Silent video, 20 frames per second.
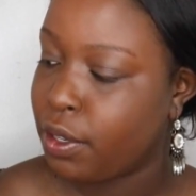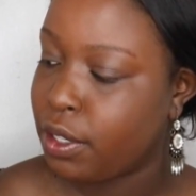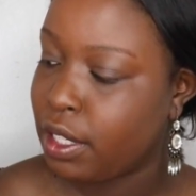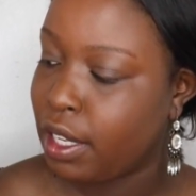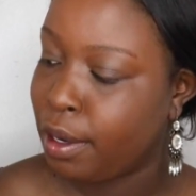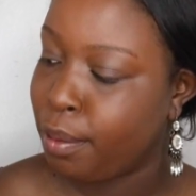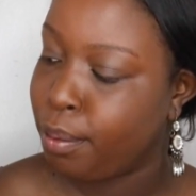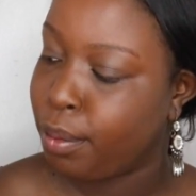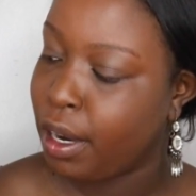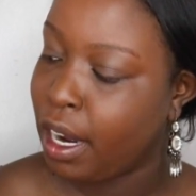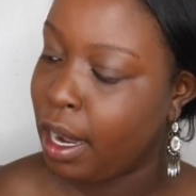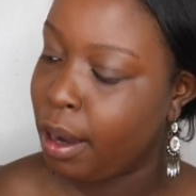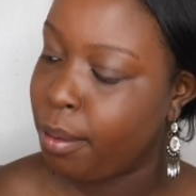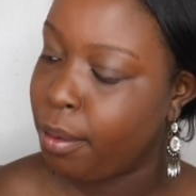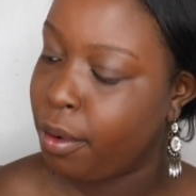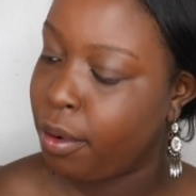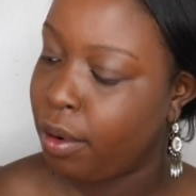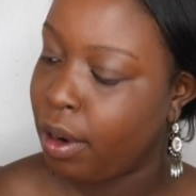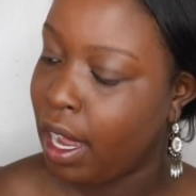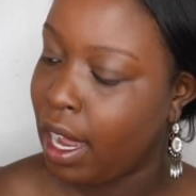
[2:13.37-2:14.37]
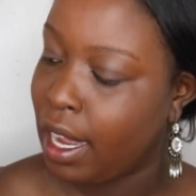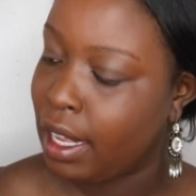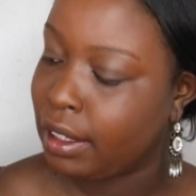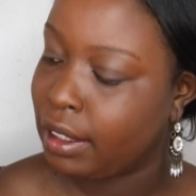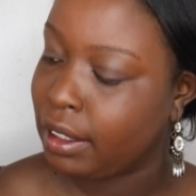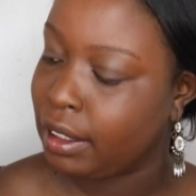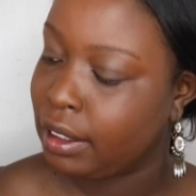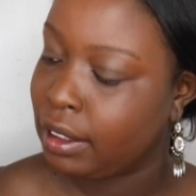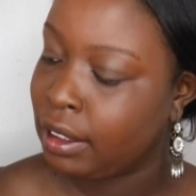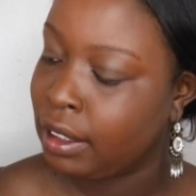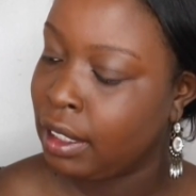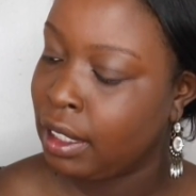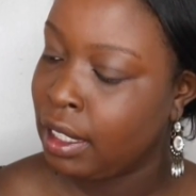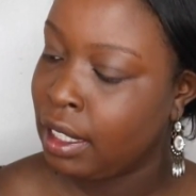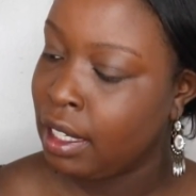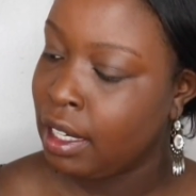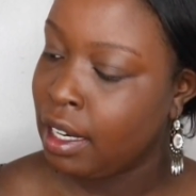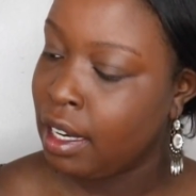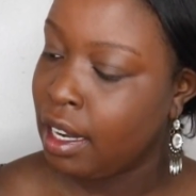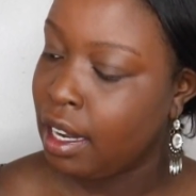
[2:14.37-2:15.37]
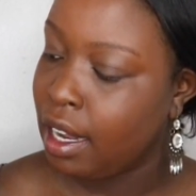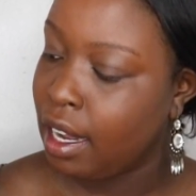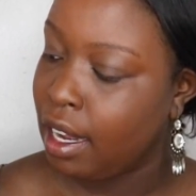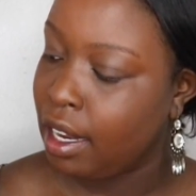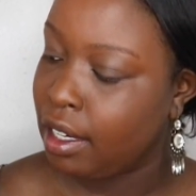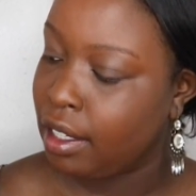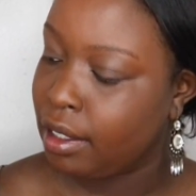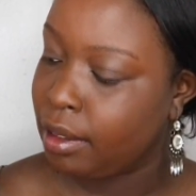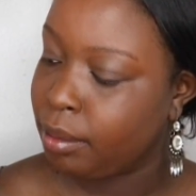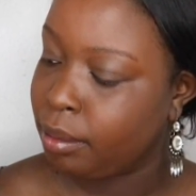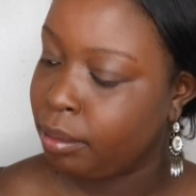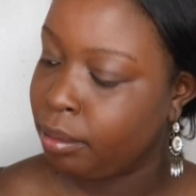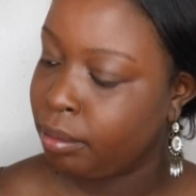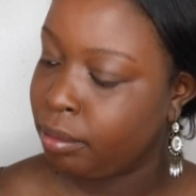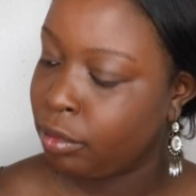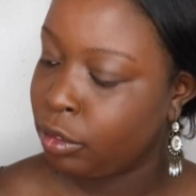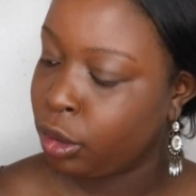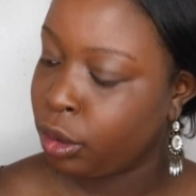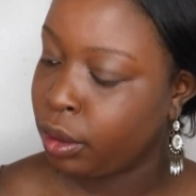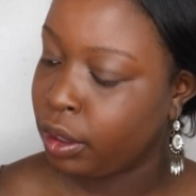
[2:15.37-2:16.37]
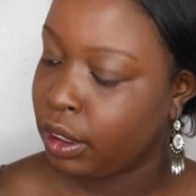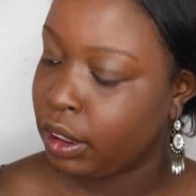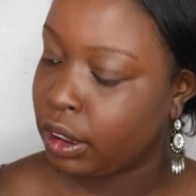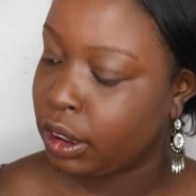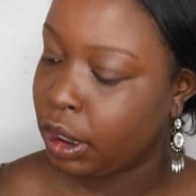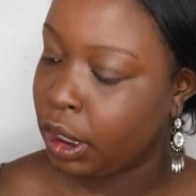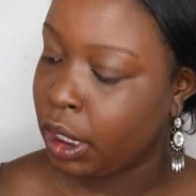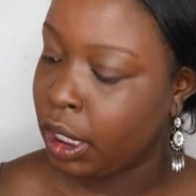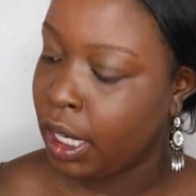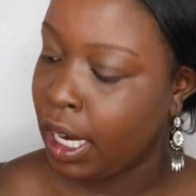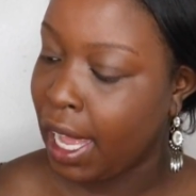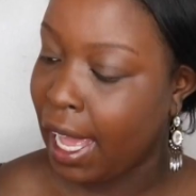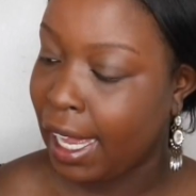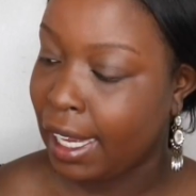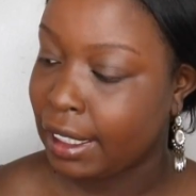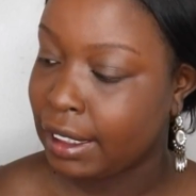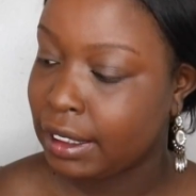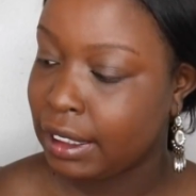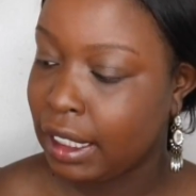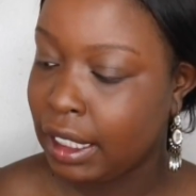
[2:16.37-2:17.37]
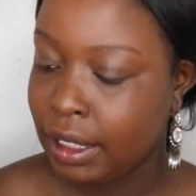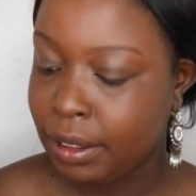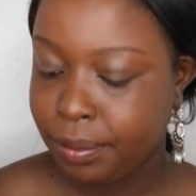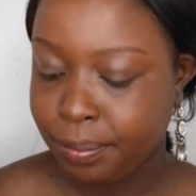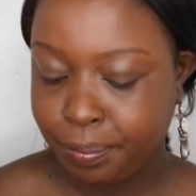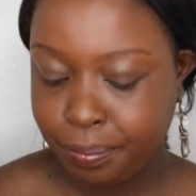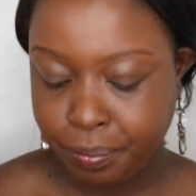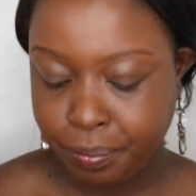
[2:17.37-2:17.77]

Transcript: It's like brow bone, eyelid, creaser, accent.